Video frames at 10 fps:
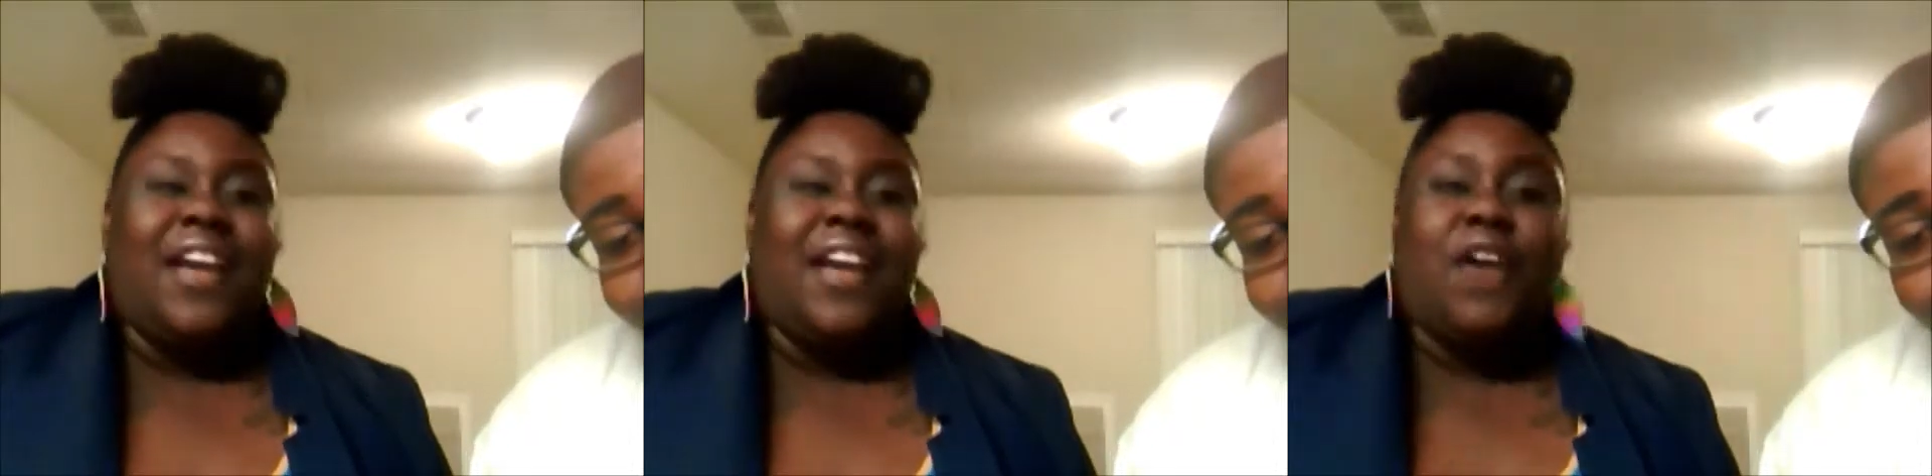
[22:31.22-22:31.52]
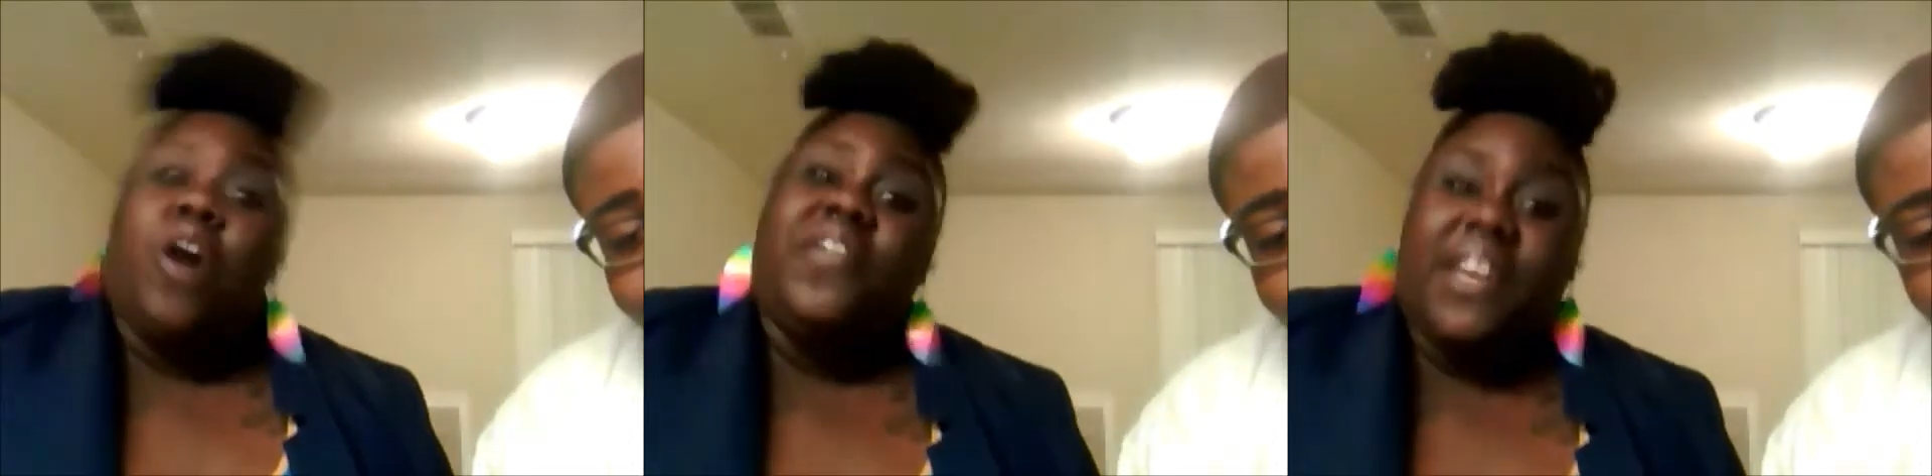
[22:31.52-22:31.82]

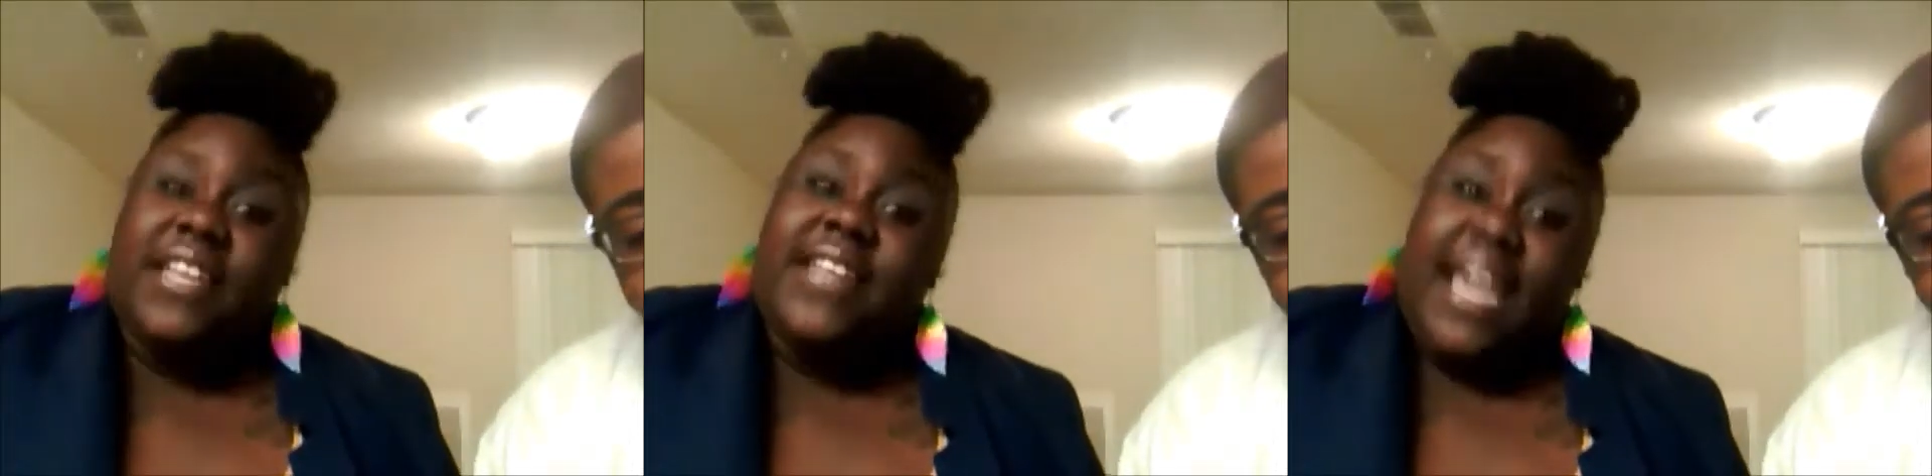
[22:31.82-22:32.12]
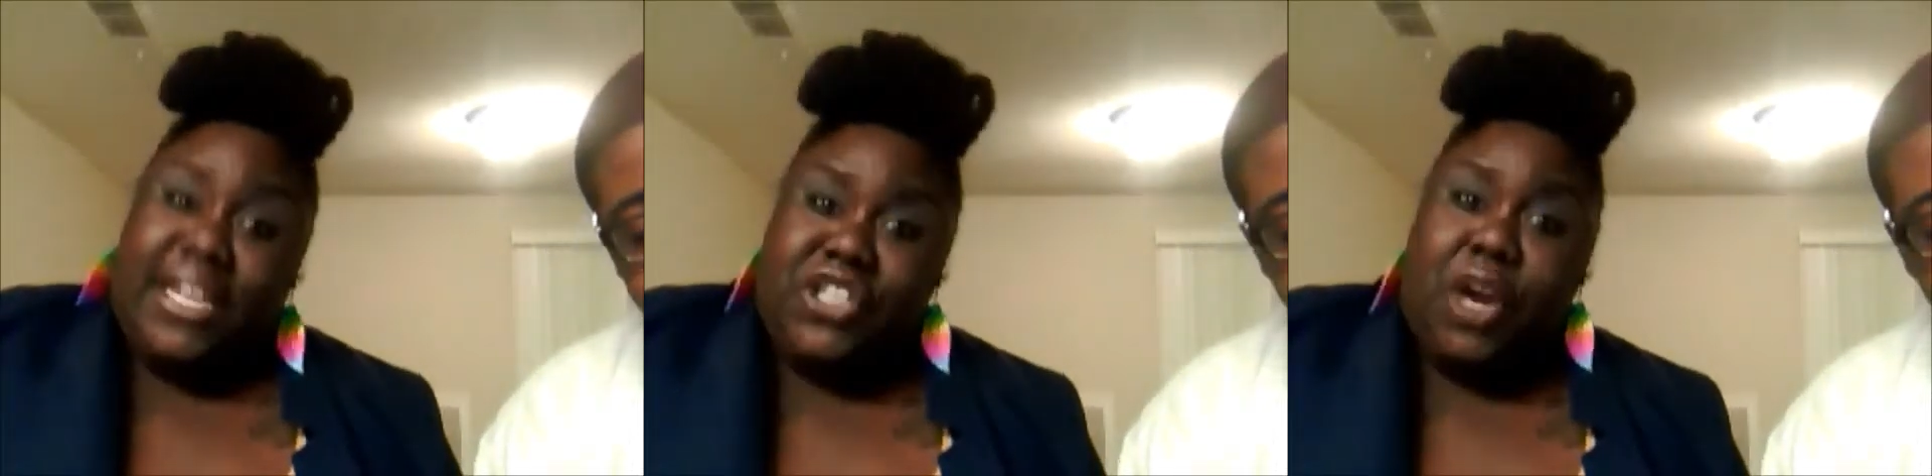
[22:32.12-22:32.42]
Go on a fucking
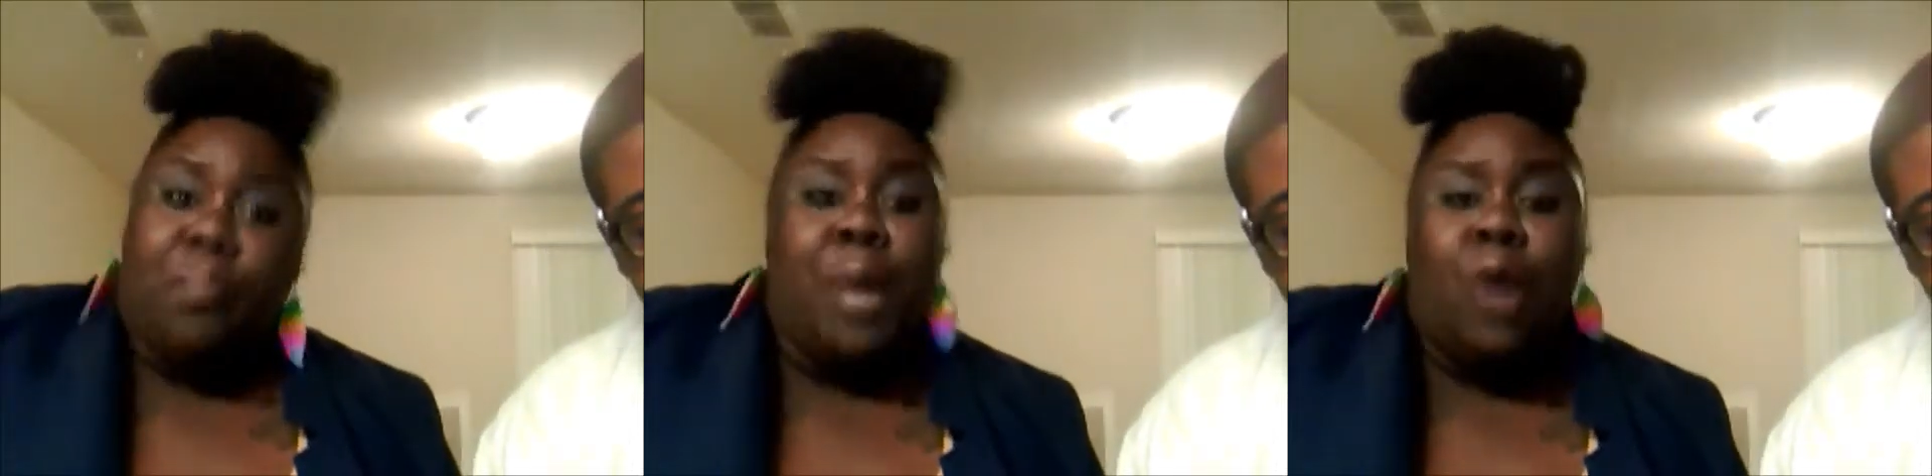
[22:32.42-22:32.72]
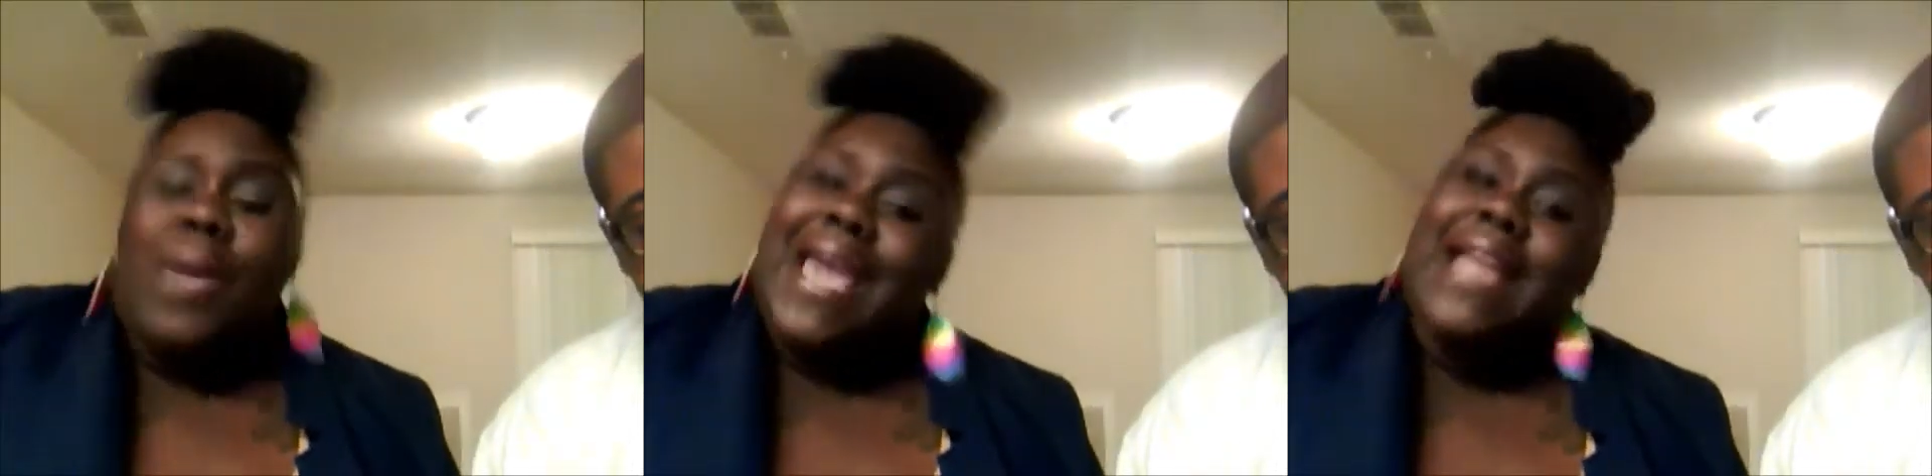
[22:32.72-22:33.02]
dating show,
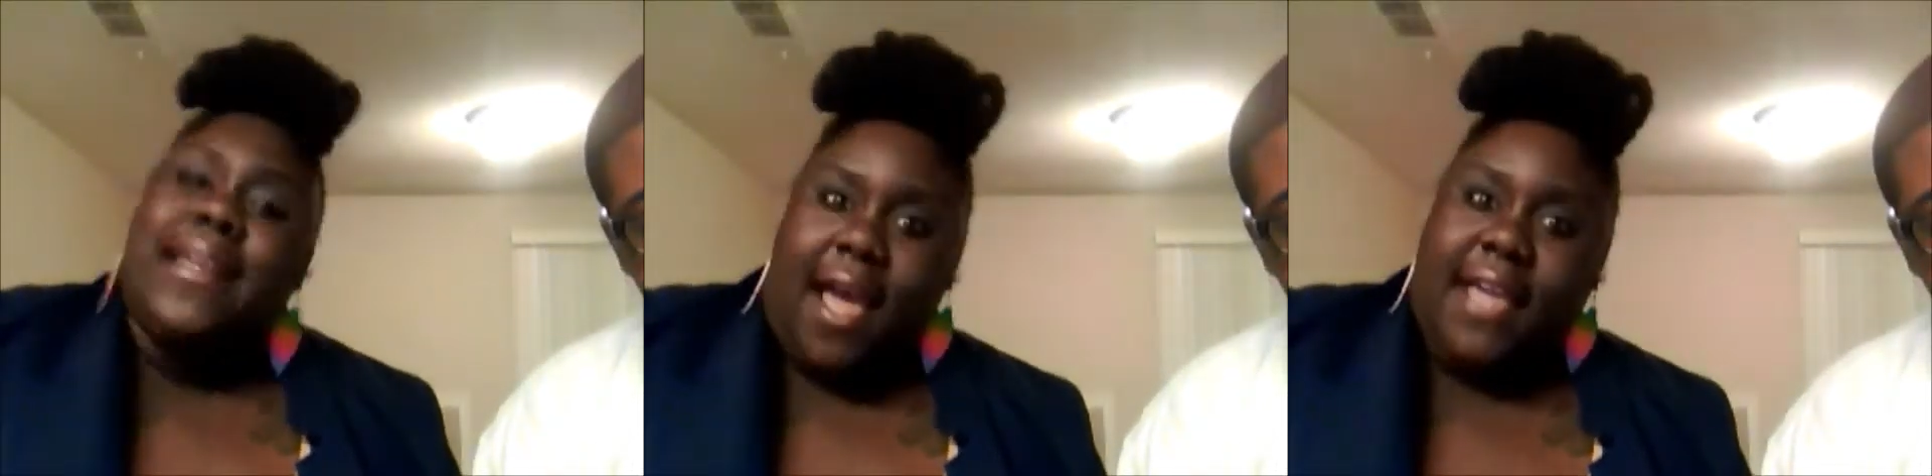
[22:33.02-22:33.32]
Poe and